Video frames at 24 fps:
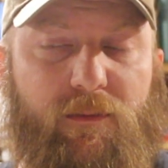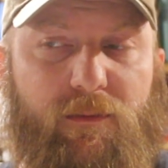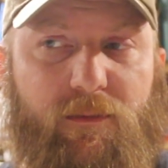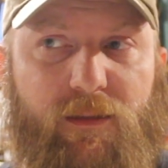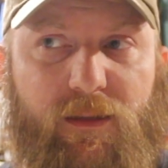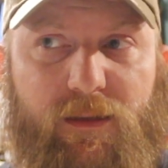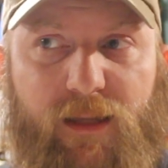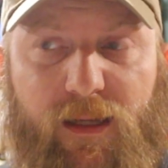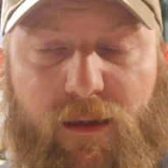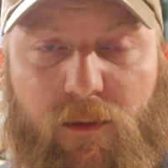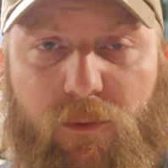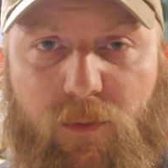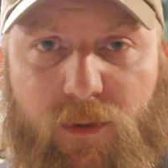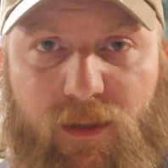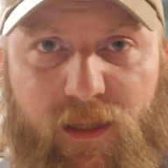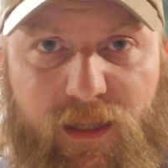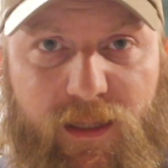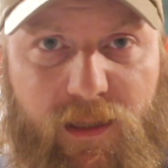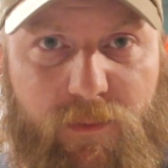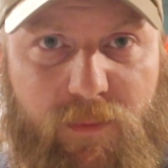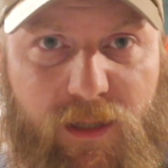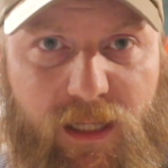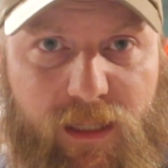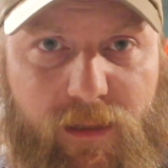that they don't want
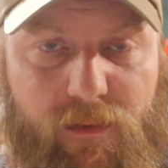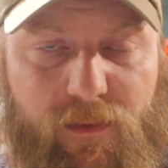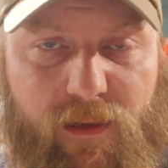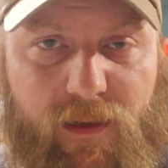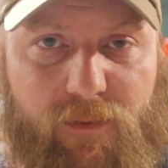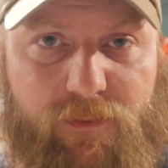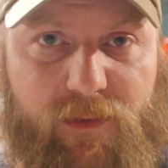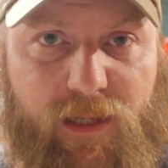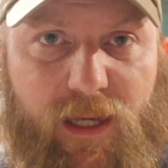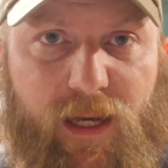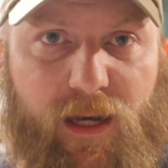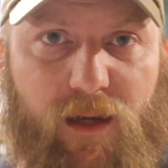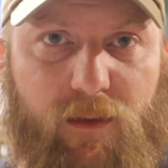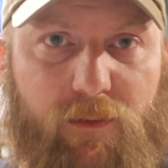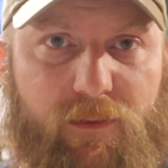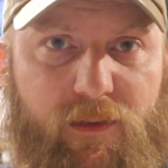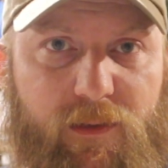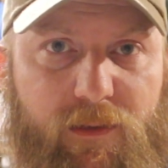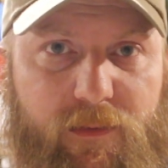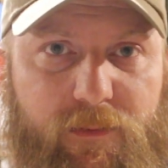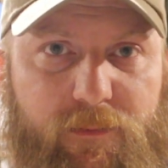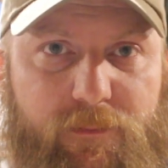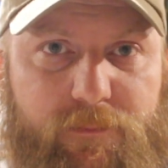anybody left out.